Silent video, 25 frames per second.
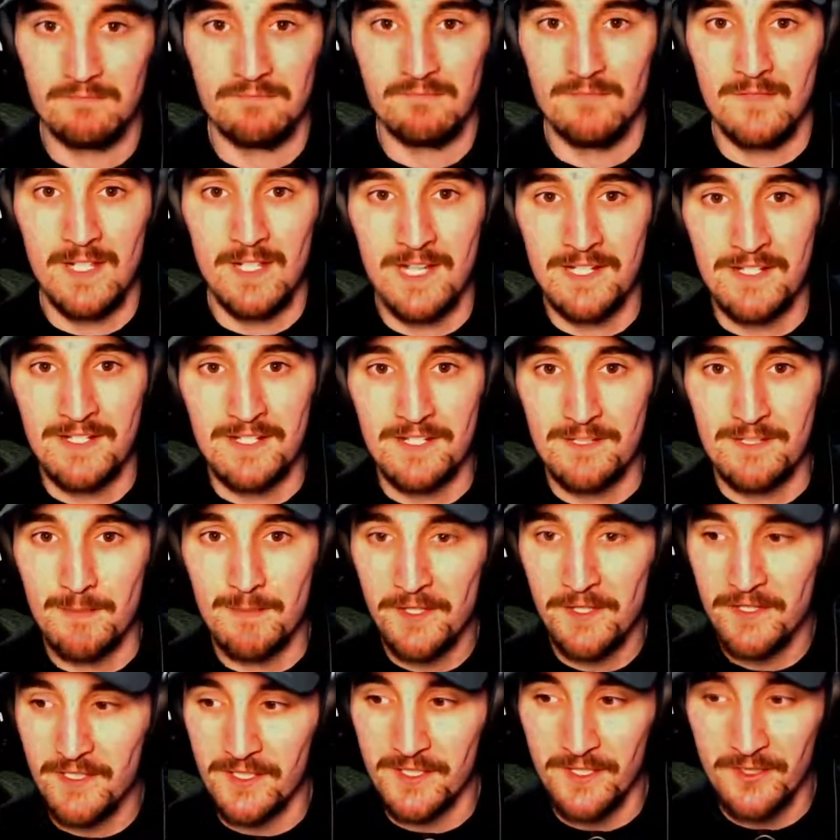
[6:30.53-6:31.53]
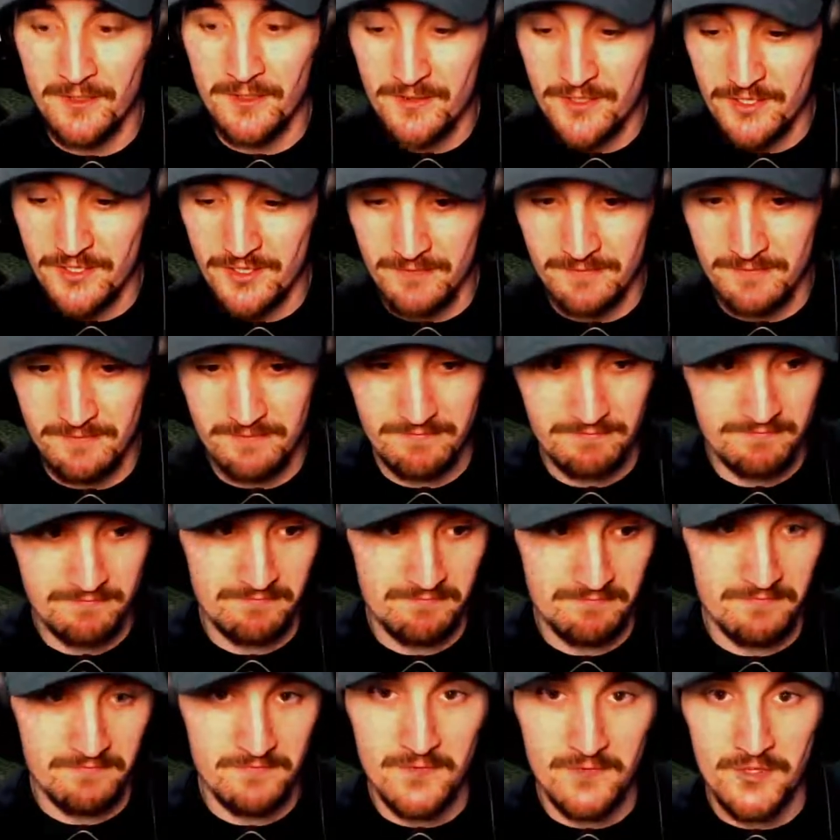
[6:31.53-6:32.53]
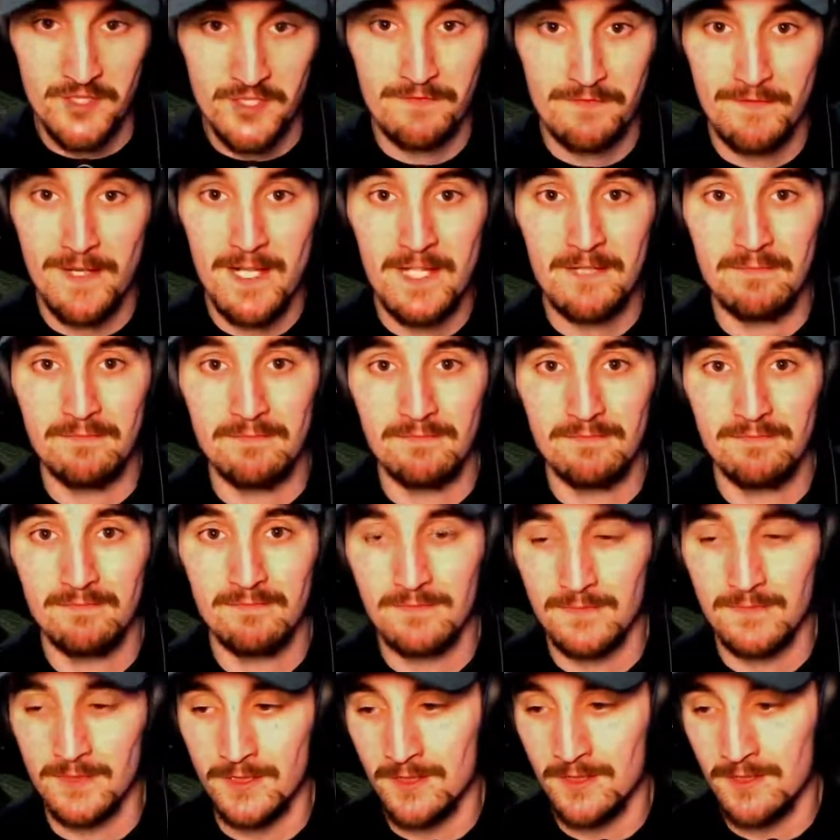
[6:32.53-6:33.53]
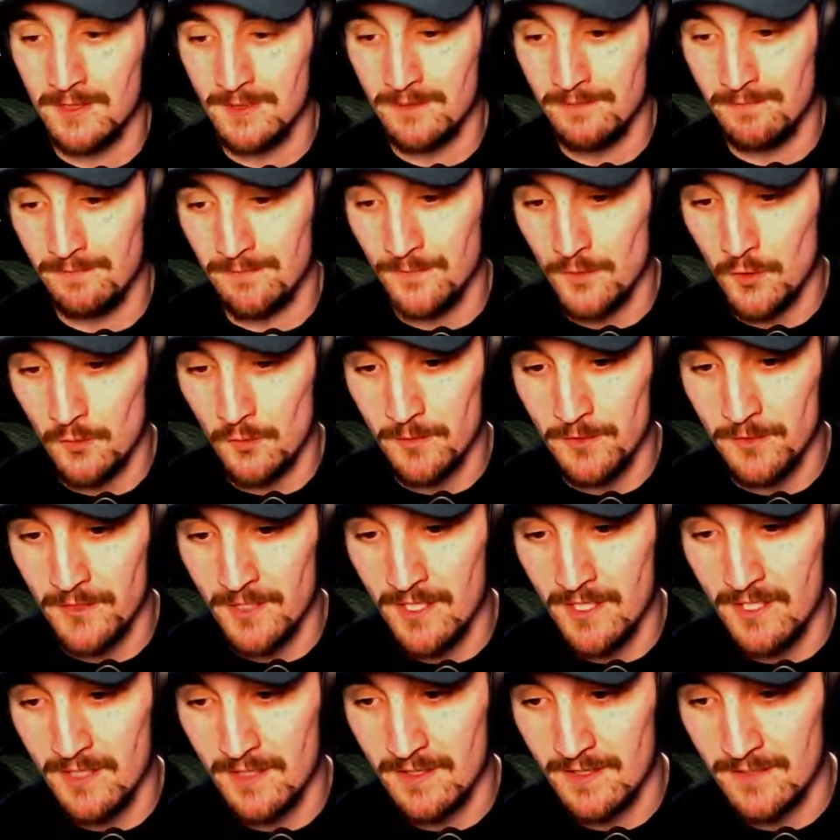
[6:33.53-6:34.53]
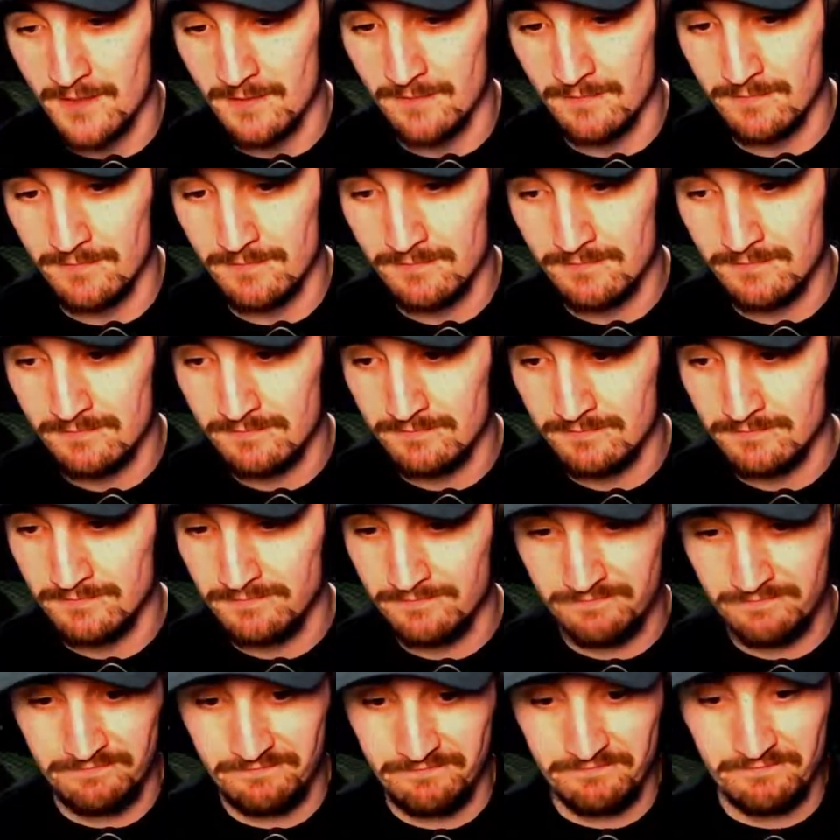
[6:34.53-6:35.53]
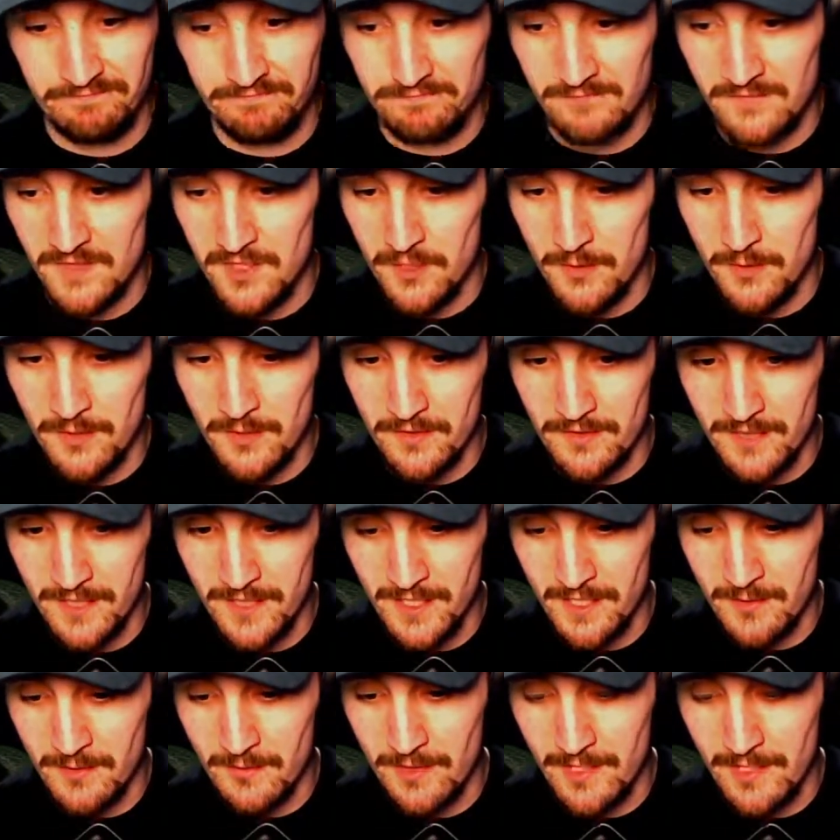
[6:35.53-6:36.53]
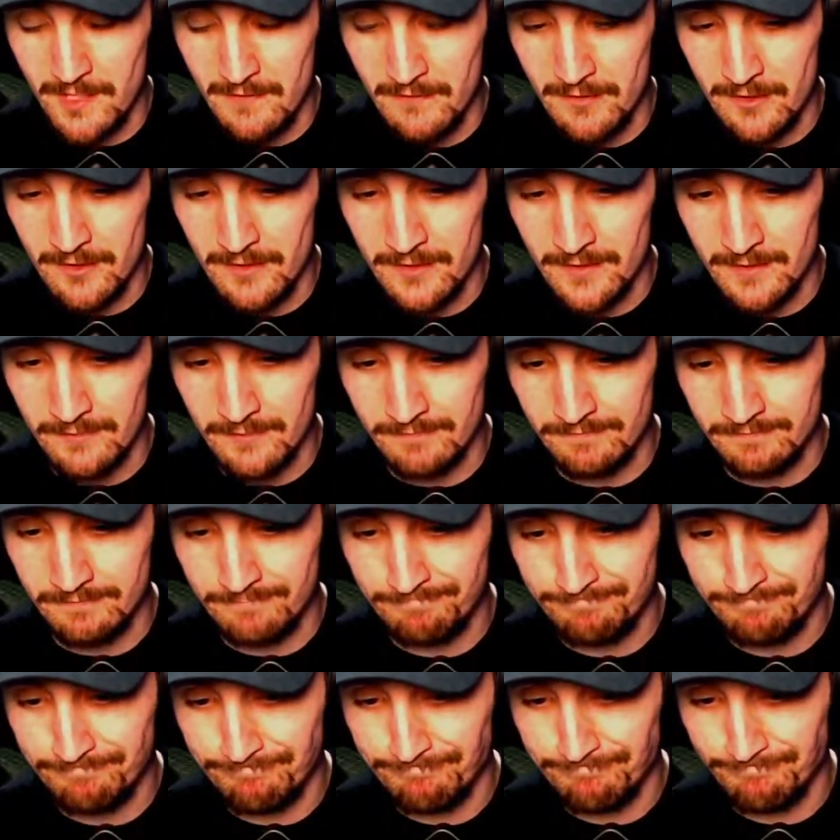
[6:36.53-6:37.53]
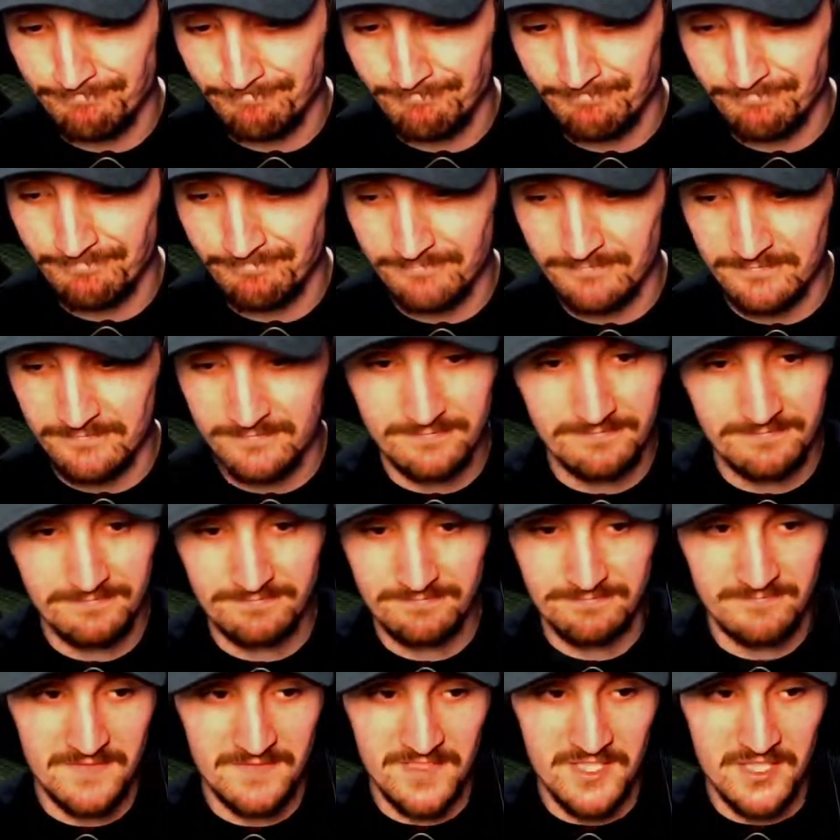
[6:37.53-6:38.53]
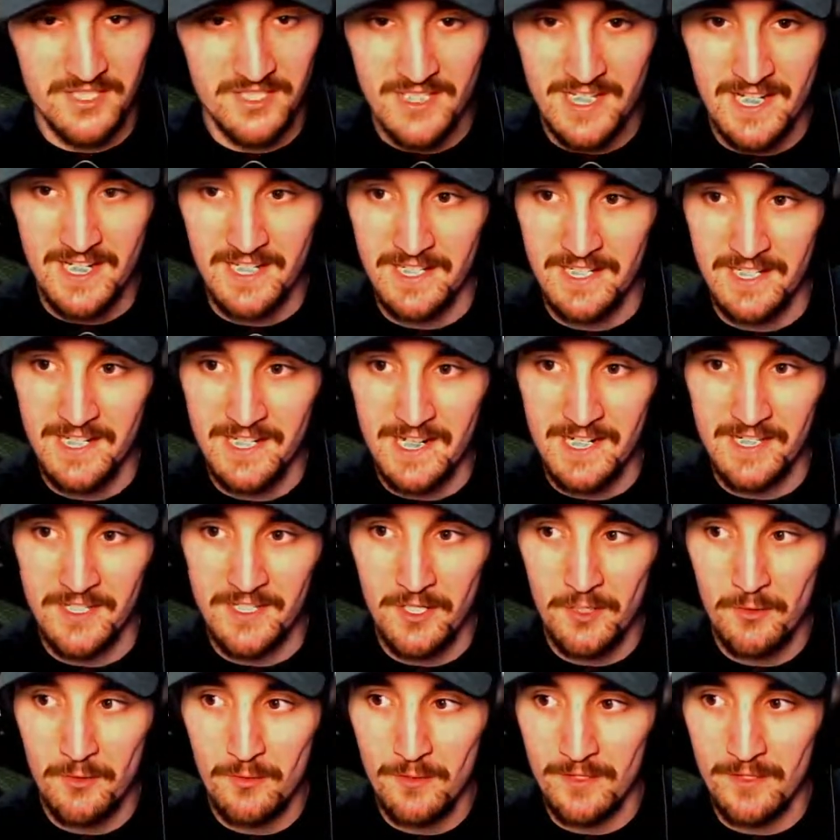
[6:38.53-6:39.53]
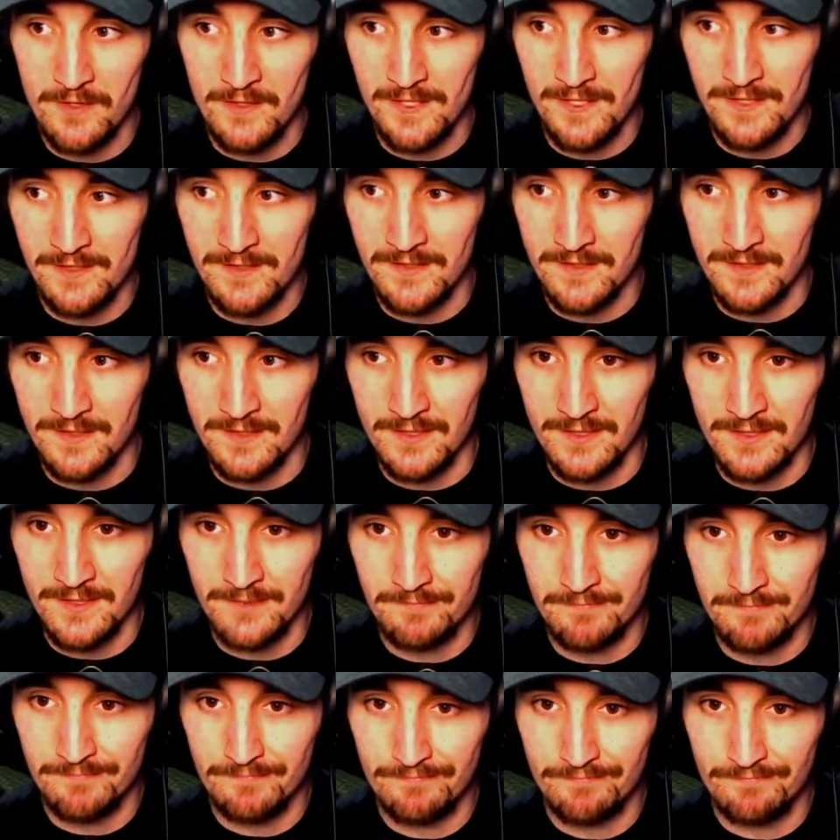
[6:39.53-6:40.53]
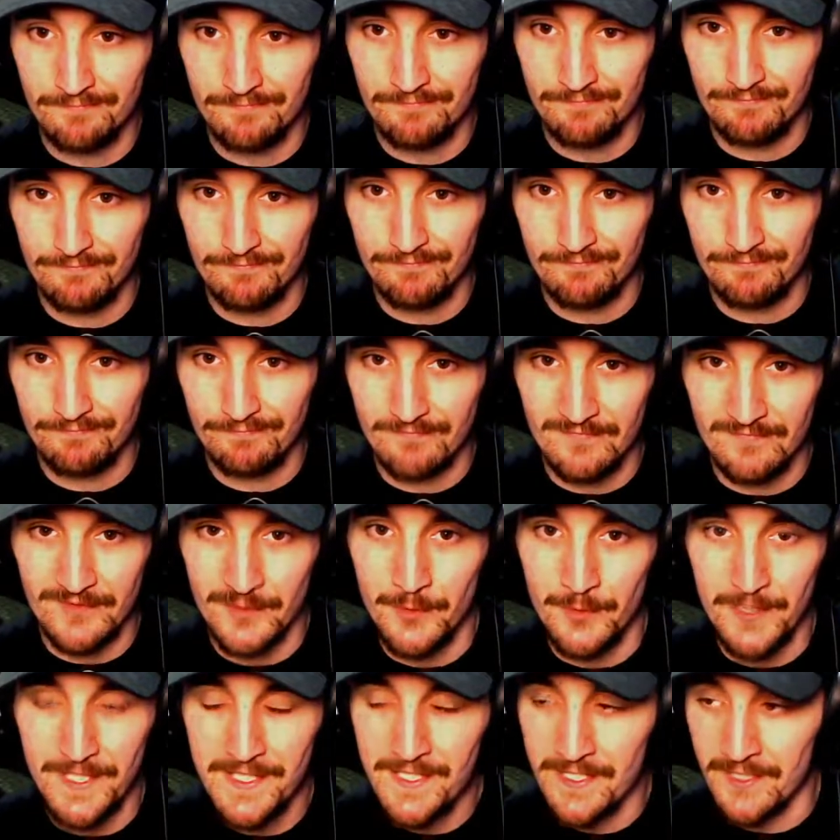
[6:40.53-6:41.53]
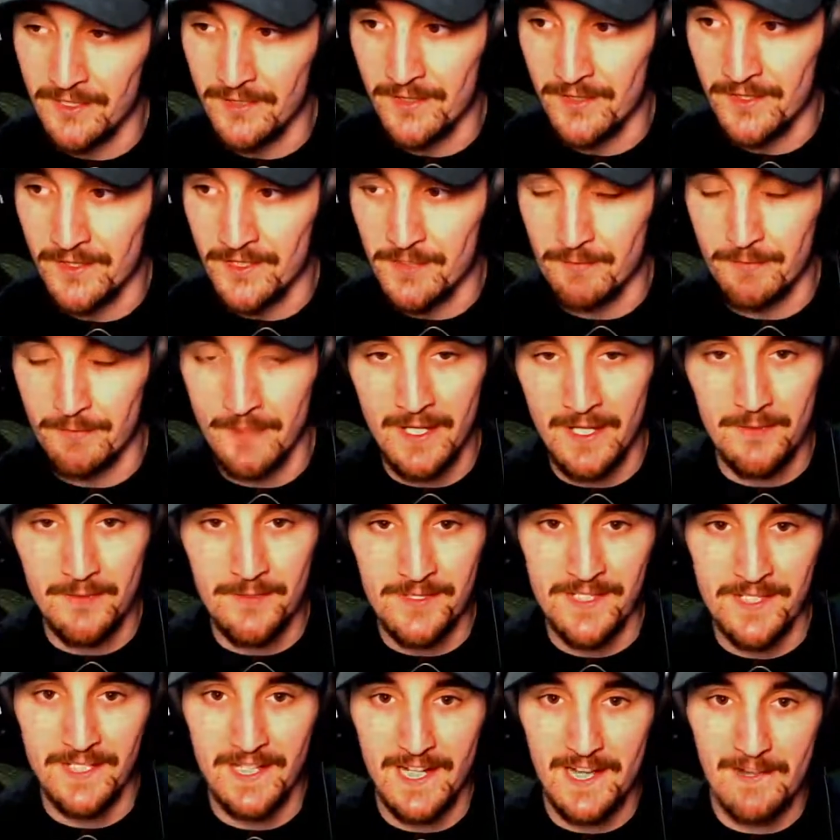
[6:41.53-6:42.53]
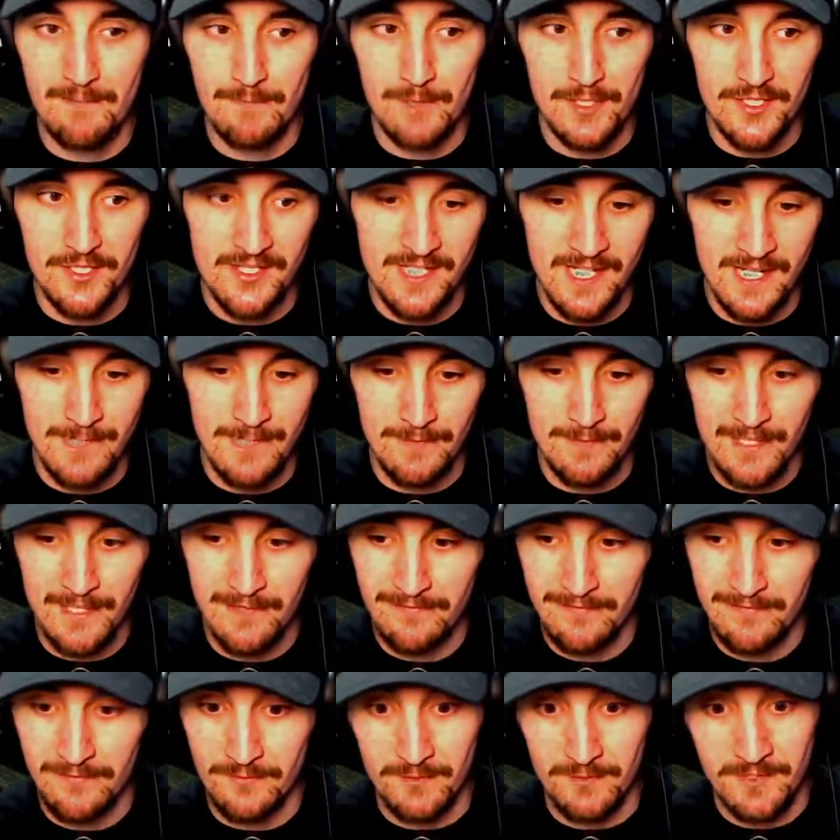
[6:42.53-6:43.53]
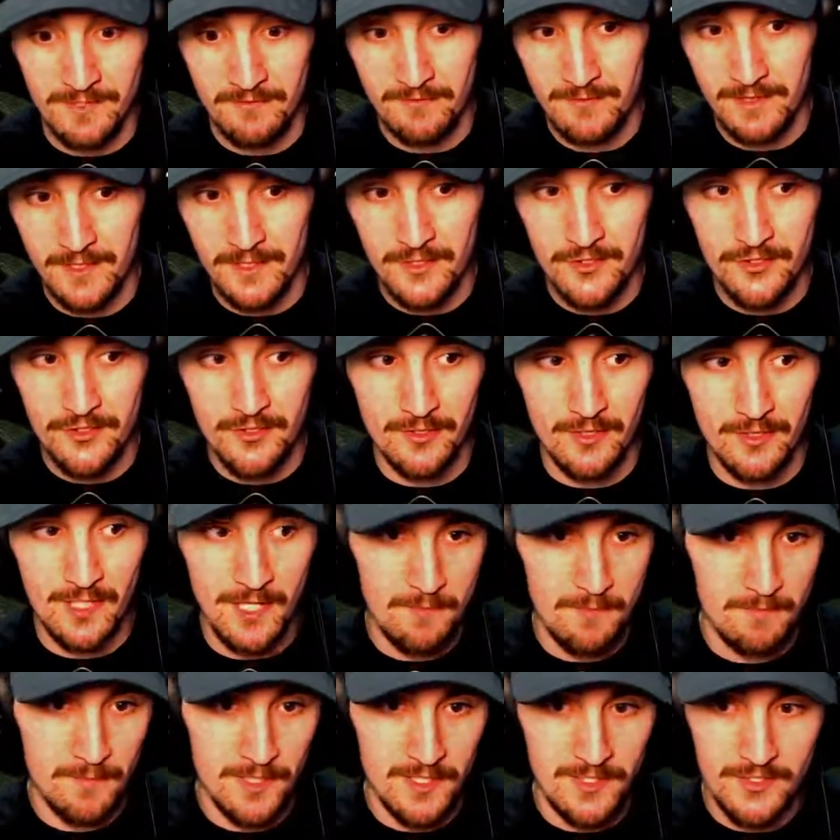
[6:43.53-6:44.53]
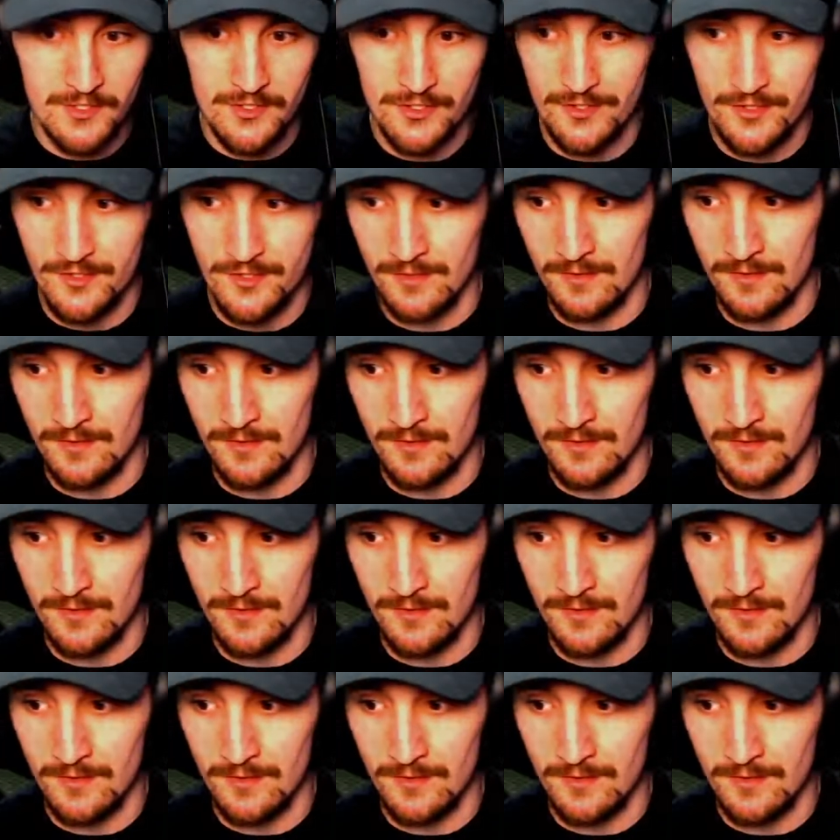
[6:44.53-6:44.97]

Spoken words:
asked us a month ago. She was just fine, normal dog and doing her thing or whatever, and just kind of hit out of nowhere that a few weeks ago that she probably wasn't going to have much time left. Wasn't really sure how much.